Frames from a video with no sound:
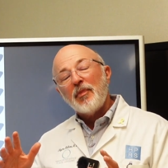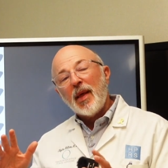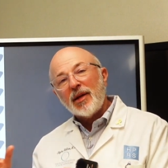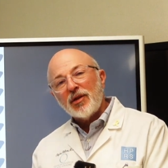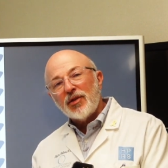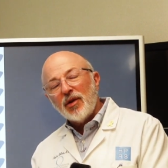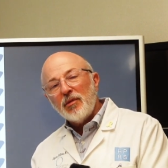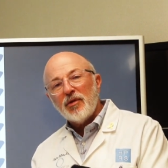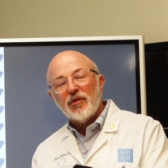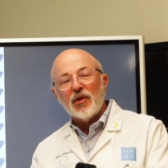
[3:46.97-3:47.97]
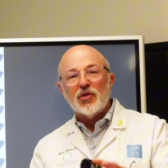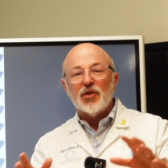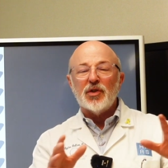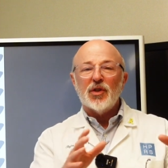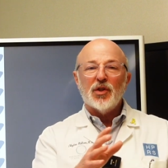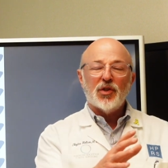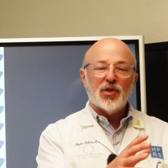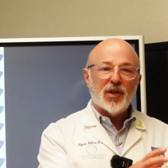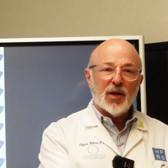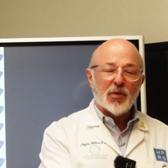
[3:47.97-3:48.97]
Exosomes versus
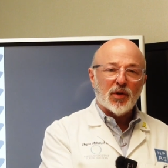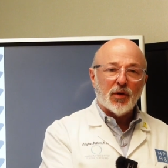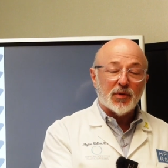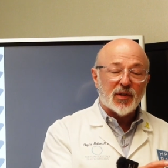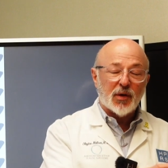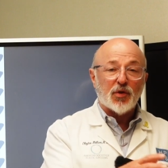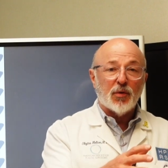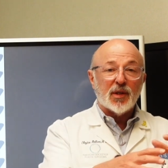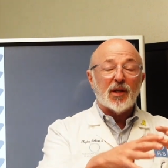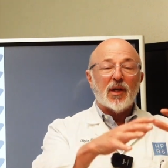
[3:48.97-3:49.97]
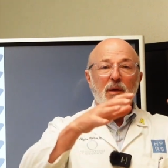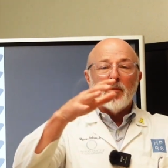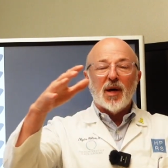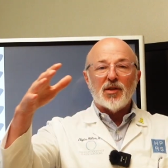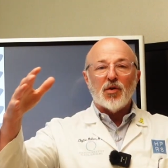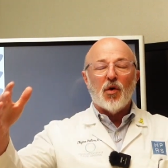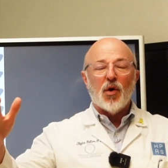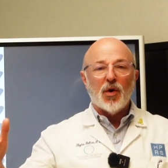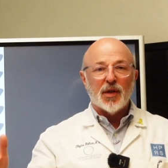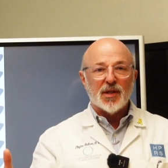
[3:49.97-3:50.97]
secretomes. Secretomes combines
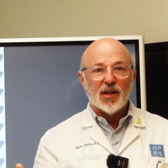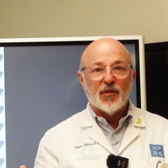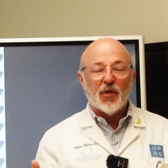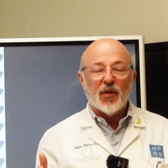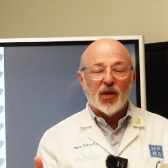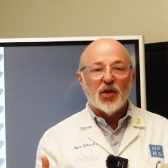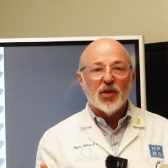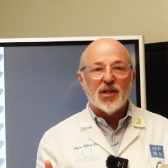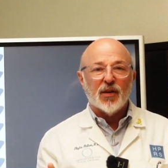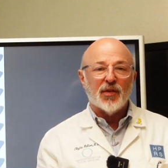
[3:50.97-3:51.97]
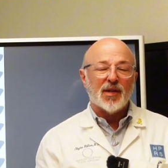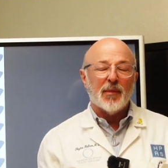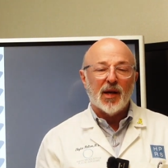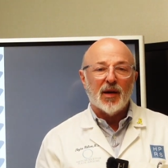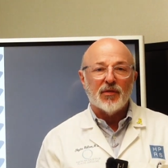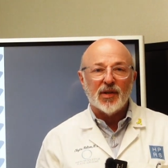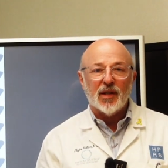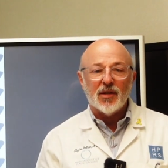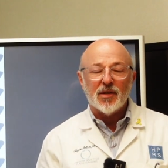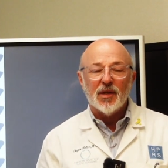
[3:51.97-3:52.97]
all the stuff, all the good stuff that's coming out of
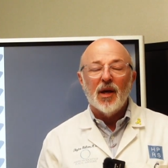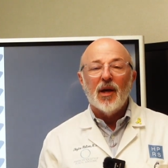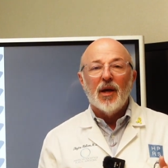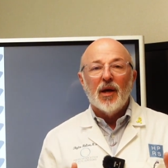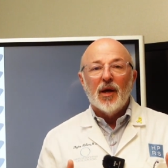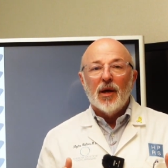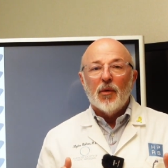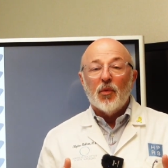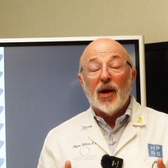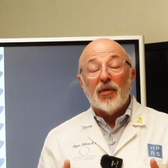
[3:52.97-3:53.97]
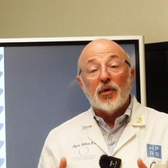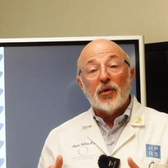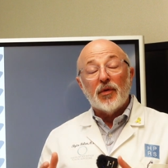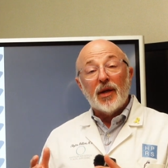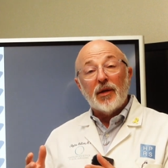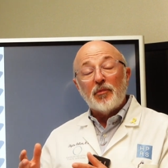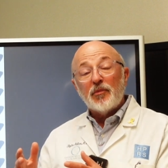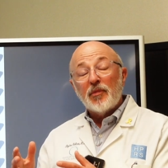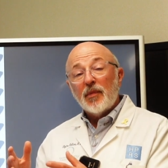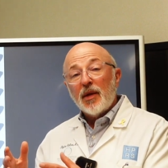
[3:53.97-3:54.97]
cells, rather than
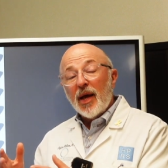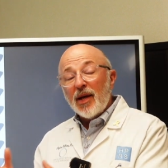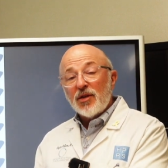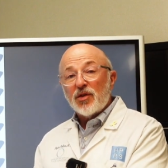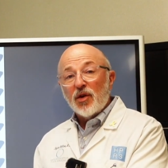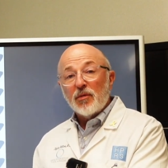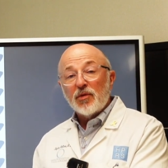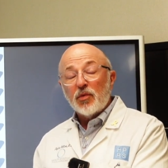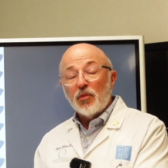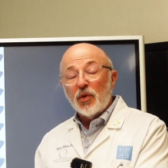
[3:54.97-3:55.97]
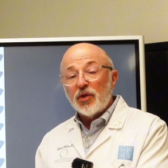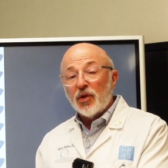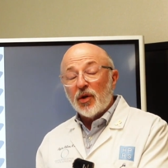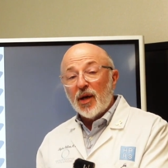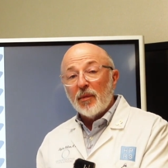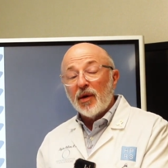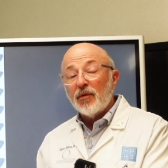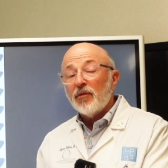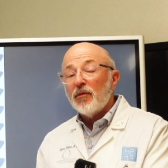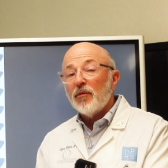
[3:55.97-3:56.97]
exosomes, which are
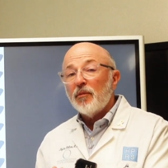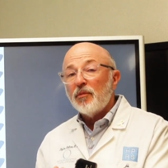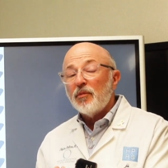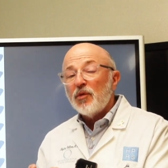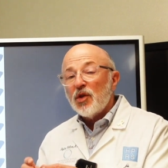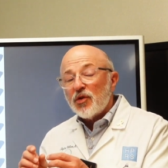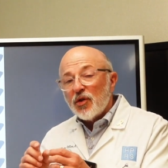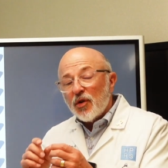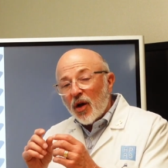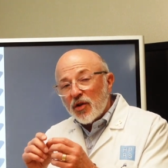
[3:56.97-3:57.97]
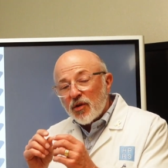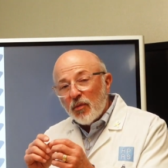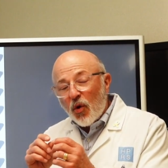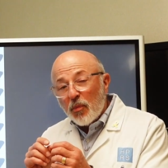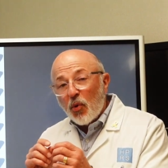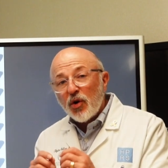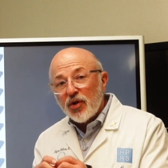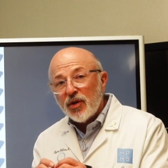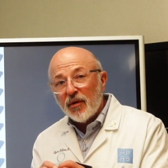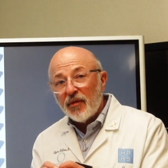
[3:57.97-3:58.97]
coming just a small
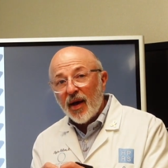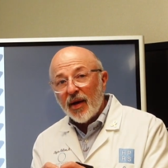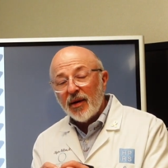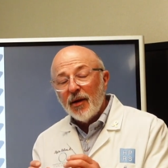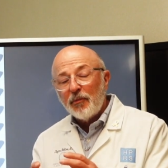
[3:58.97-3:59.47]
portion of that,